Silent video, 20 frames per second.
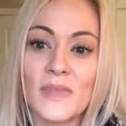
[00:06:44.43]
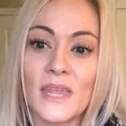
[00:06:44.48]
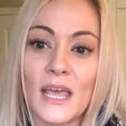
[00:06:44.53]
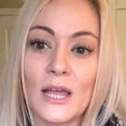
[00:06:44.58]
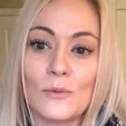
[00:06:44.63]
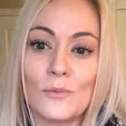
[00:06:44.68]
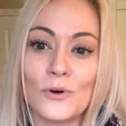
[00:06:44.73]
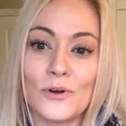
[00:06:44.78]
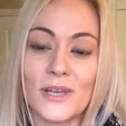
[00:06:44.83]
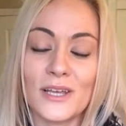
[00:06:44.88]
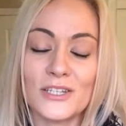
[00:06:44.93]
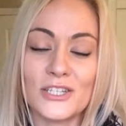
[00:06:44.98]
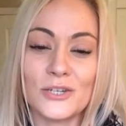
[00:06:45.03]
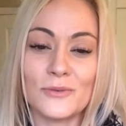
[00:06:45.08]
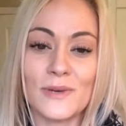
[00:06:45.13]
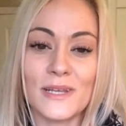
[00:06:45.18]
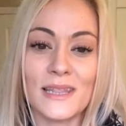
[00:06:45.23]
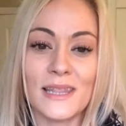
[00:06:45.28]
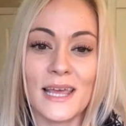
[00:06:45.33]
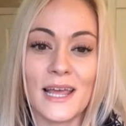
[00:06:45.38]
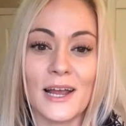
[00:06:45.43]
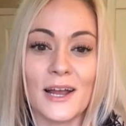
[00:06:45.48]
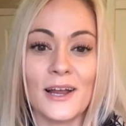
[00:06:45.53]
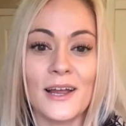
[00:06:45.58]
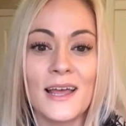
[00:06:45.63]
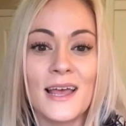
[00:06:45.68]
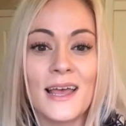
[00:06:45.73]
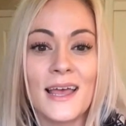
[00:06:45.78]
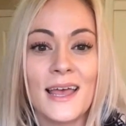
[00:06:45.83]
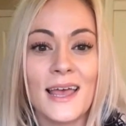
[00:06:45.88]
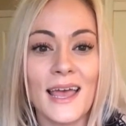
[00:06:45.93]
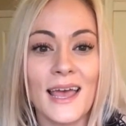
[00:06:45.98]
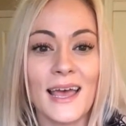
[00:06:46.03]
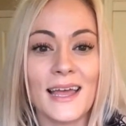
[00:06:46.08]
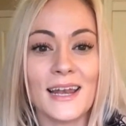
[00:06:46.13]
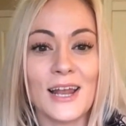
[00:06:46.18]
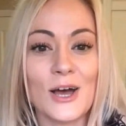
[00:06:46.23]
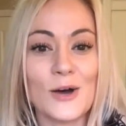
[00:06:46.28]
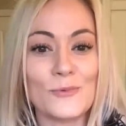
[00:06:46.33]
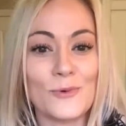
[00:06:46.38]
And we'll get you in there and
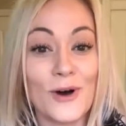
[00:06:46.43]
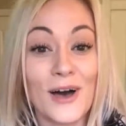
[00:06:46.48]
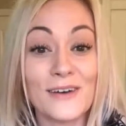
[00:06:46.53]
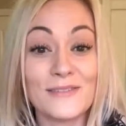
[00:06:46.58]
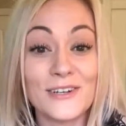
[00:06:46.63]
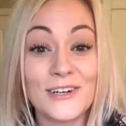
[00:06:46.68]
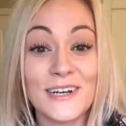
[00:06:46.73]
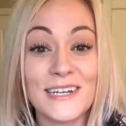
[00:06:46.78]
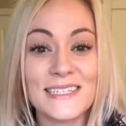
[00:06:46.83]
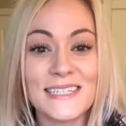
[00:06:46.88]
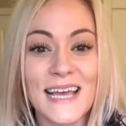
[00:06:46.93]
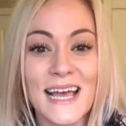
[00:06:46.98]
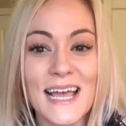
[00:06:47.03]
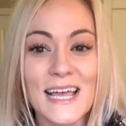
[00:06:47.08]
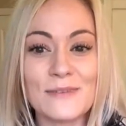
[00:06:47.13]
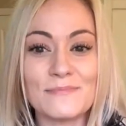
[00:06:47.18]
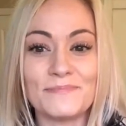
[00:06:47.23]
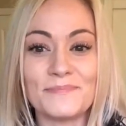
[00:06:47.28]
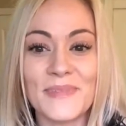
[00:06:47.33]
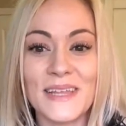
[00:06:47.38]
we'll have a great time.